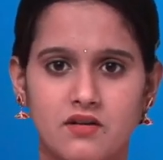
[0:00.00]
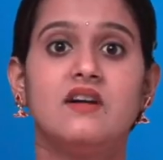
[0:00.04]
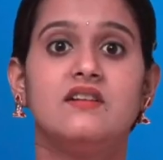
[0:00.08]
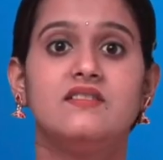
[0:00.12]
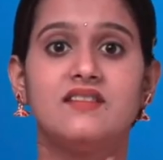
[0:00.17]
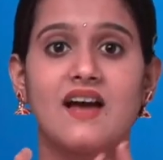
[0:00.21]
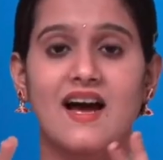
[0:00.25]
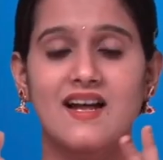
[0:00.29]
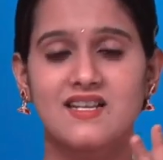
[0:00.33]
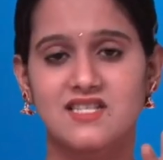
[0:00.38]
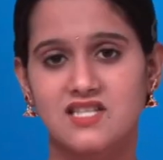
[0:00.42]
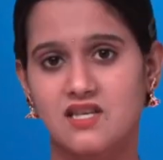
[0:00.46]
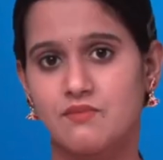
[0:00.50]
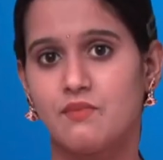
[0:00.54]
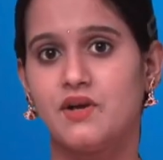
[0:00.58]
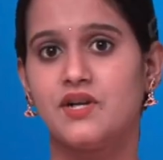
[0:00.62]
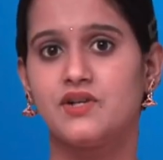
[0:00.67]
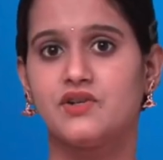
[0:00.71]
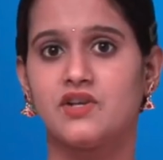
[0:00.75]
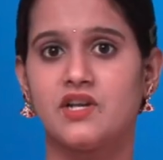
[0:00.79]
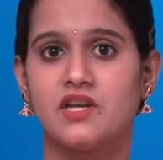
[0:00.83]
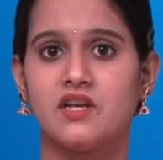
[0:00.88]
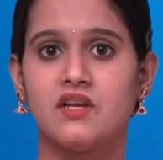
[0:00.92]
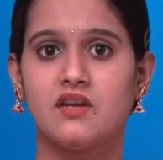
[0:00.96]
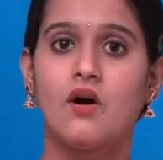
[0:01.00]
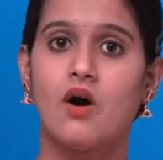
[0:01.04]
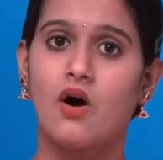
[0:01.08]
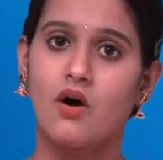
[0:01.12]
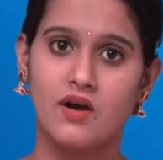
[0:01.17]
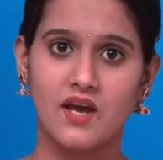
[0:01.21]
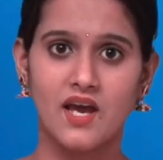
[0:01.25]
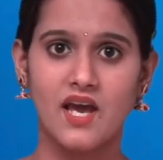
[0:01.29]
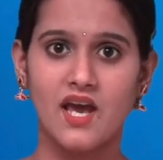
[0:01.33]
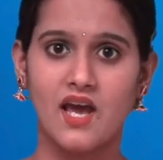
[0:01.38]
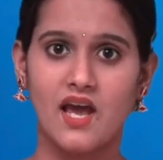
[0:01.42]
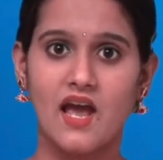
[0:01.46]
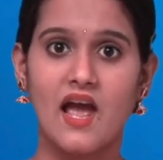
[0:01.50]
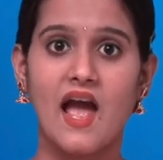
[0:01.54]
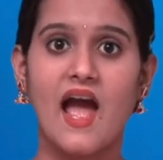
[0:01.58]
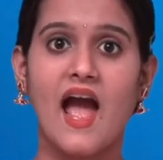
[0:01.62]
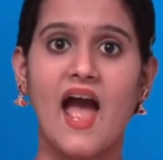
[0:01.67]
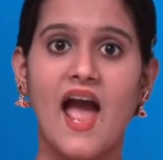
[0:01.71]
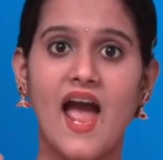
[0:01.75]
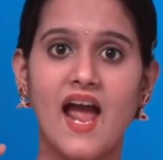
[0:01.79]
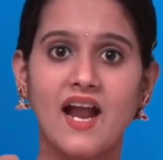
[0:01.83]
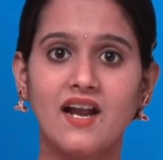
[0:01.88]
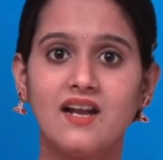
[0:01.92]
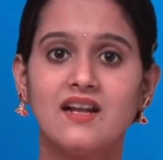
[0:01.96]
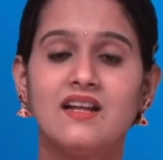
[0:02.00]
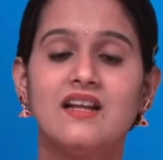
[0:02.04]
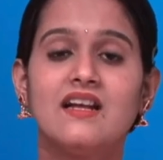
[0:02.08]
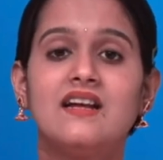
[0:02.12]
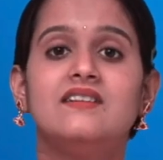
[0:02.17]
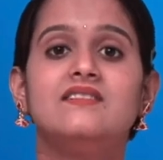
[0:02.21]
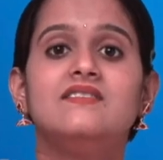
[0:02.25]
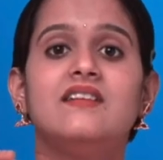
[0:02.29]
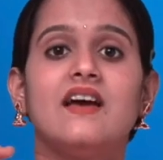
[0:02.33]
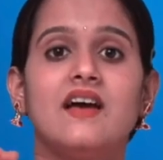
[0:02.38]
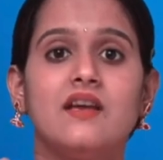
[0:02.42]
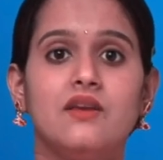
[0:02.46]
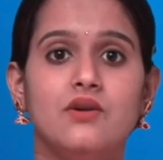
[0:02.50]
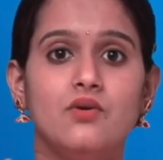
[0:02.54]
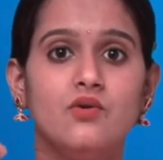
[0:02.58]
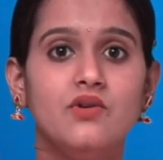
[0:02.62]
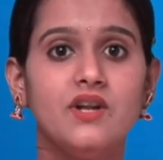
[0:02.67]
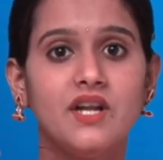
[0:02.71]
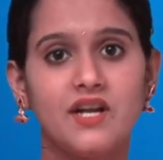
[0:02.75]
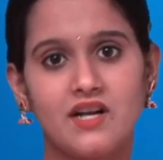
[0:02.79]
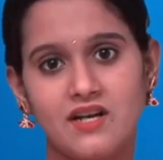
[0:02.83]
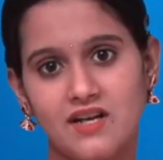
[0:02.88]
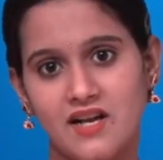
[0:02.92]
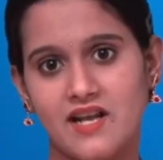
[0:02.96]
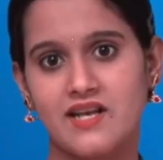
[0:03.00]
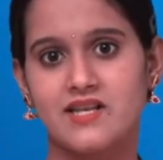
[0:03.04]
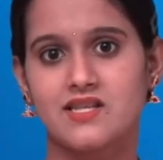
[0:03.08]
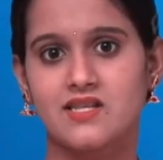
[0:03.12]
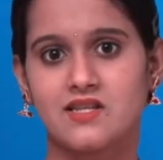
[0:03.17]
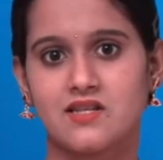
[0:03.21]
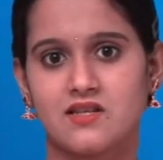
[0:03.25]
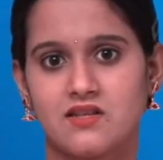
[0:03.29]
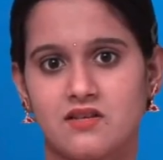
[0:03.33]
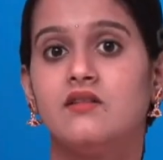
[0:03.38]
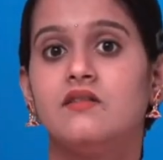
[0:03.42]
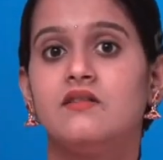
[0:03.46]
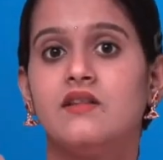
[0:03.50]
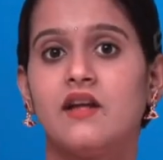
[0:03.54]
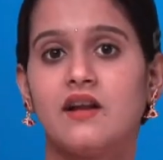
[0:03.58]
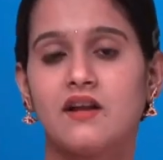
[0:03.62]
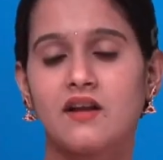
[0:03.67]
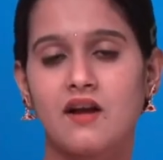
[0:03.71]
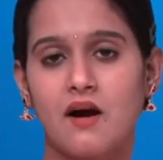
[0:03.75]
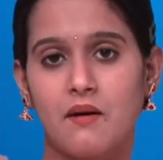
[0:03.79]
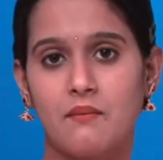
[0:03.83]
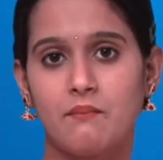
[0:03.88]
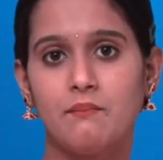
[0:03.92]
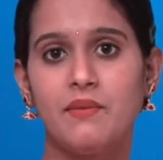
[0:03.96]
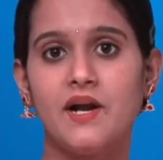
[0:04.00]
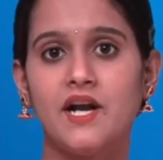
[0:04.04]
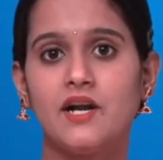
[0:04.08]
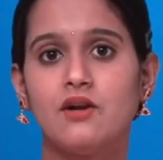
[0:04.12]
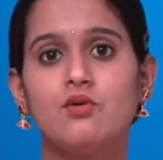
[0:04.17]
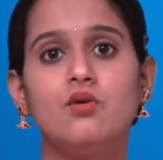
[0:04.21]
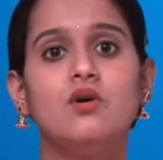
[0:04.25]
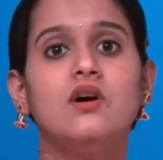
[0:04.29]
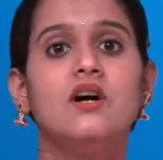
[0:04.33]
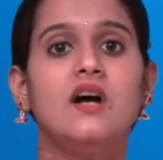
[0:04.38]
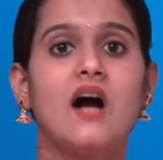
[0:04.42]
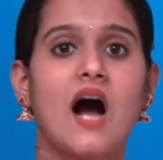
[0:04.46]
That's symmetry, okay, and their uniqueness then compared to